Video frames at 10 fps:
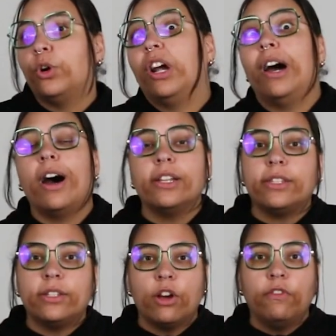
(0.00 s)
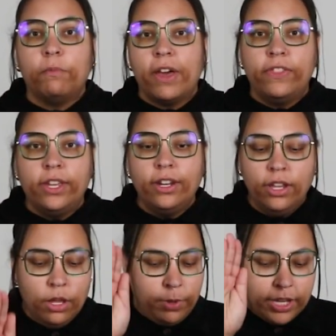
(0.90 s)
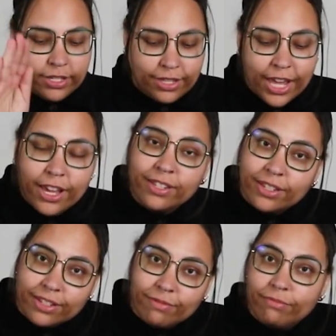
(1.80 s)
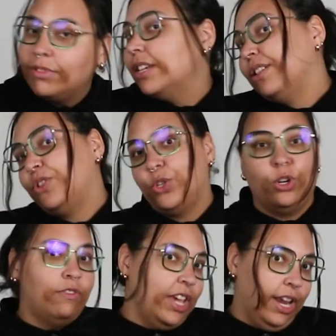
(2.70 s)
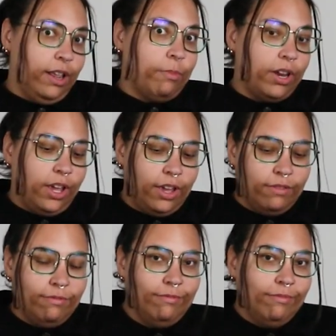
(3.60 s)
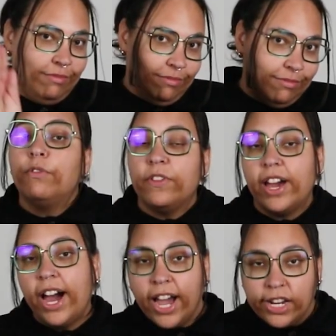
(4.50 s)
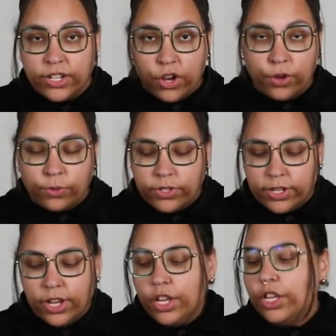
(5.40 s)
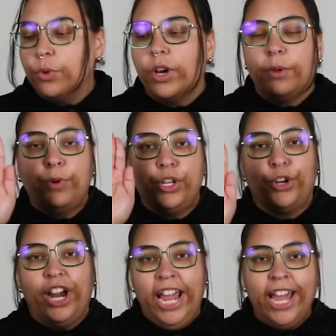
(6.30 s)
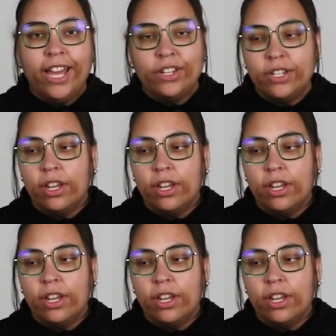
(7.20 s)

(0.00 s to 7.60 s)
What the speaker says: or a hot stove method, because this doesn't serve anybody. For the high tones, you want to put your hand